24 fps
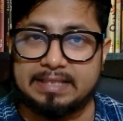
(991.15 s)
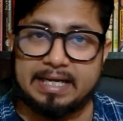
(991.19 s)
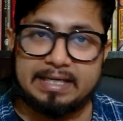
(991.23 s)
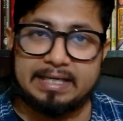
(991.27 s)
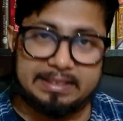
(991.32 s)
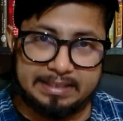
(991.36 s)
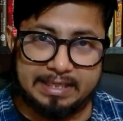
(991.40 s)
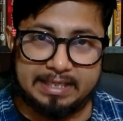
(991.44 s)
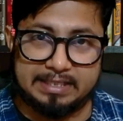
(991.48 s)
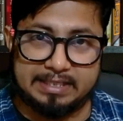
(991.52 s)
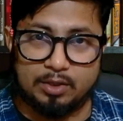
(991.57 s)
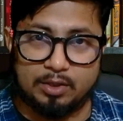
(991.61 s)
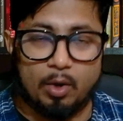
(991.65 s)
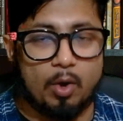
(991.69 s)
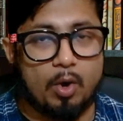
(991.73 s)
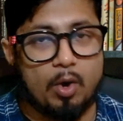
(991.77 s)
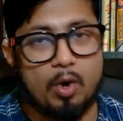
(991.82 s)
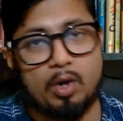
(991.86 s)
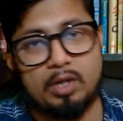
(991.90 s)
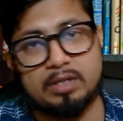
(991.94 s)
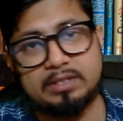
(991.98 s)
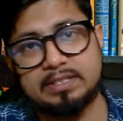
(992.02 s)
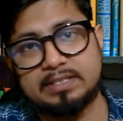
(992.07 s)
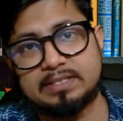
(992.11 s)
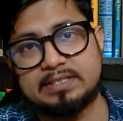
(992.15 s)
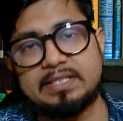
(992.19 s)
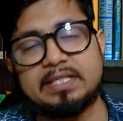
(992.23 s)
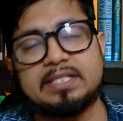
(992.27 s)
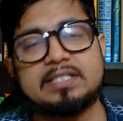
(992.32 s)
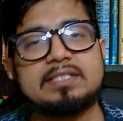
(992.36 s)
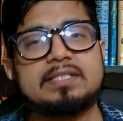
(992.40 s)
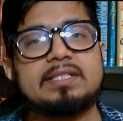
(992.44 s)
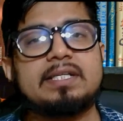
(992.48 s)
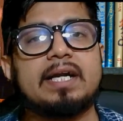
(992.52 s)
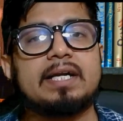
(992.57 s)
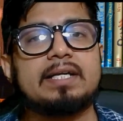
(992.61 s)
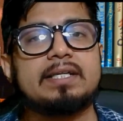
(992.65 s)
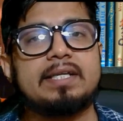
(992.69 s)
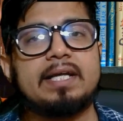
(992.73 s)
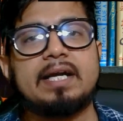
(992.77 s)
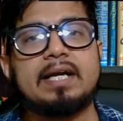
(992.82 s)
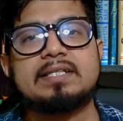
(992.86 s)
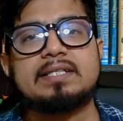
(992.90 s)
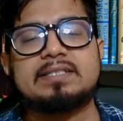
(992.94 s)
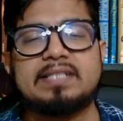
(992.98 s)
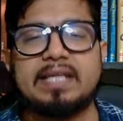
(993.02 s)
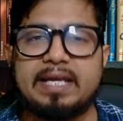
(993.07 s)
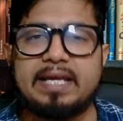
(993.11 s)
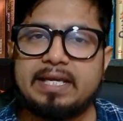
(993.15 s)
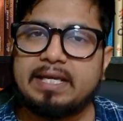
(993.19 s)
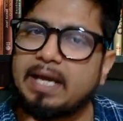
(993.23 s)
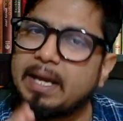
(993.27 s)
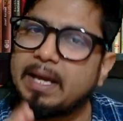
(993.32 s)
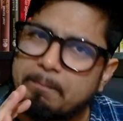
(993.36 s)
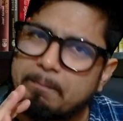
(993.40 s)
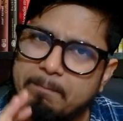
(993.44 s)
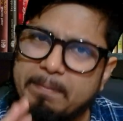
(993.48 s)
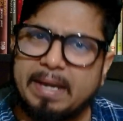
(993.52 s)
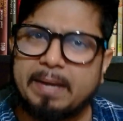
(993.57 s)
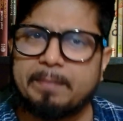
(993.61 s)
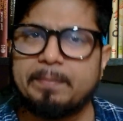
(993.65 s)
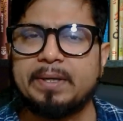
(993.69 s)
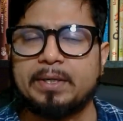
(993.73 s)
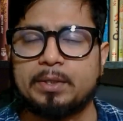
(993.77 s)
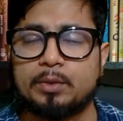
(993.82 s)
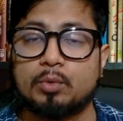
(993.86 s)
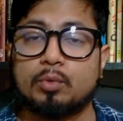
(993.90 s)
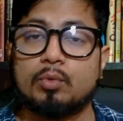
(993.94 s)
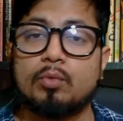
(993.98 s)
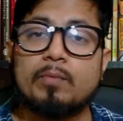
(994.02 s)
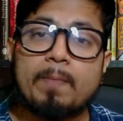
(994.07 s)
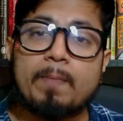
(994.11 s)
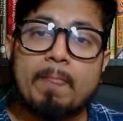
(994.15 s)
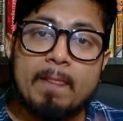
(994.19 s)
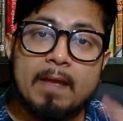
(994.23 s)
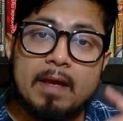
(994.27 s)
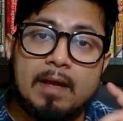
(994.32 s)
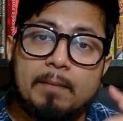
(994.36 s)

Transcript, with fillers: that yes all these things that they are saying may be true